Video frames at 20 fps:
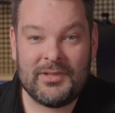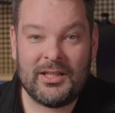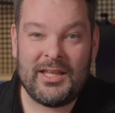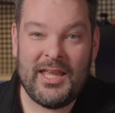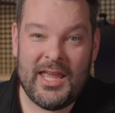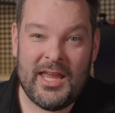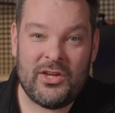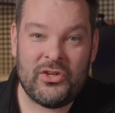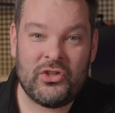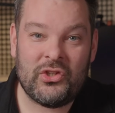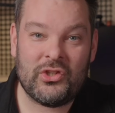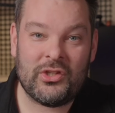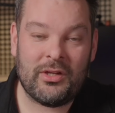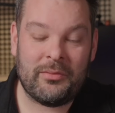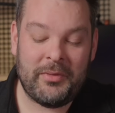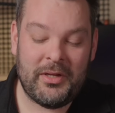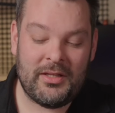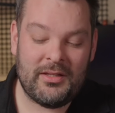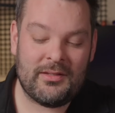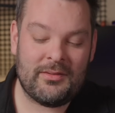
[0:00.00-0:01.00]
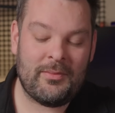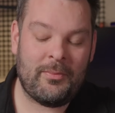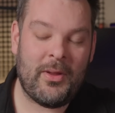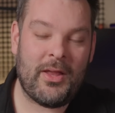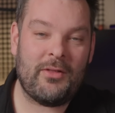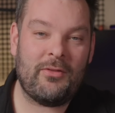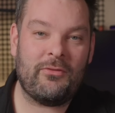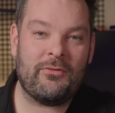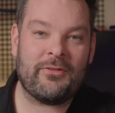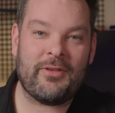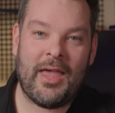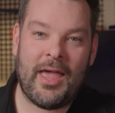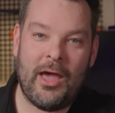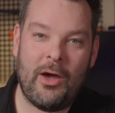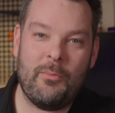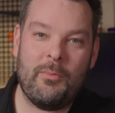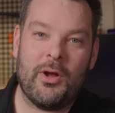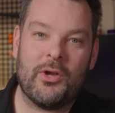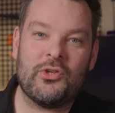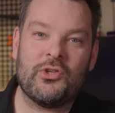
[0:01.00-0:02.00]
ish. I mean, depends
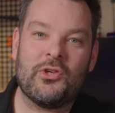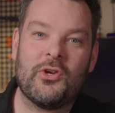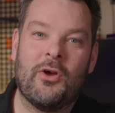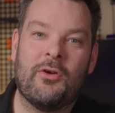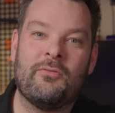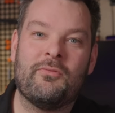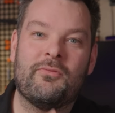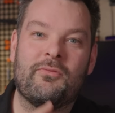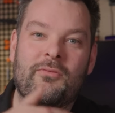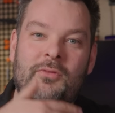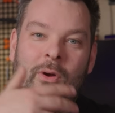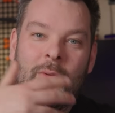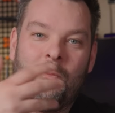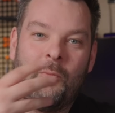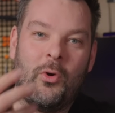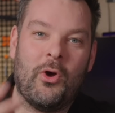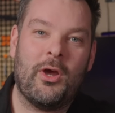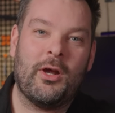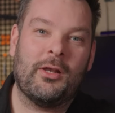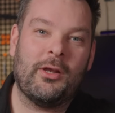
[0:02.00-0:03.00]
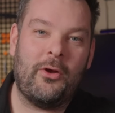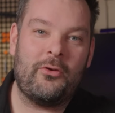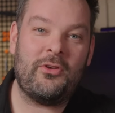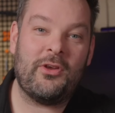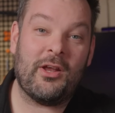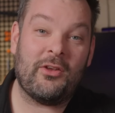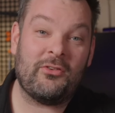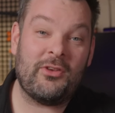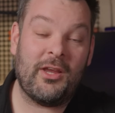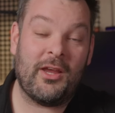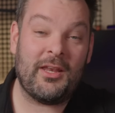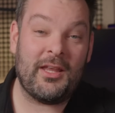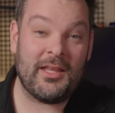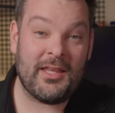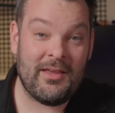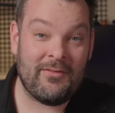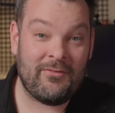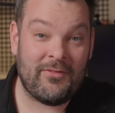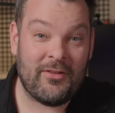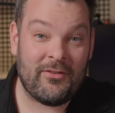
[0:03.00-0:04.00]
how much of a workload you're actually going to
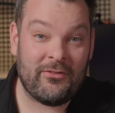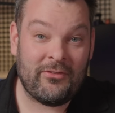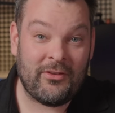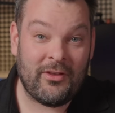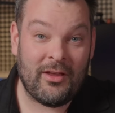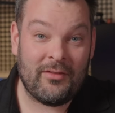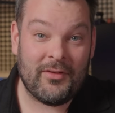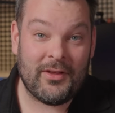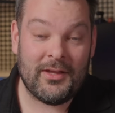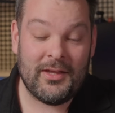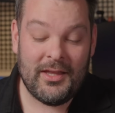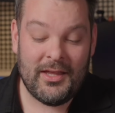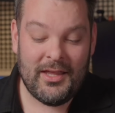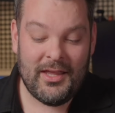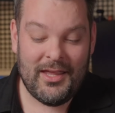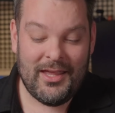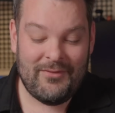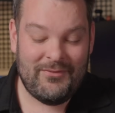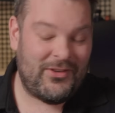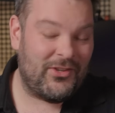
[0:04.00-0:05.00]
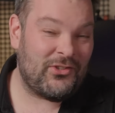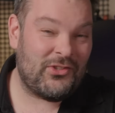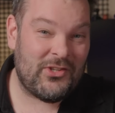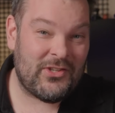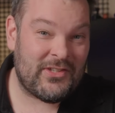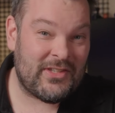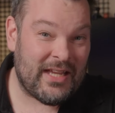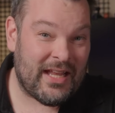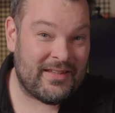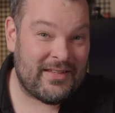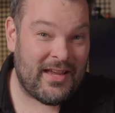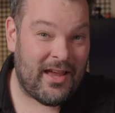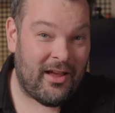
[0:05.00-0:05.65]
give this server. If it's just sat at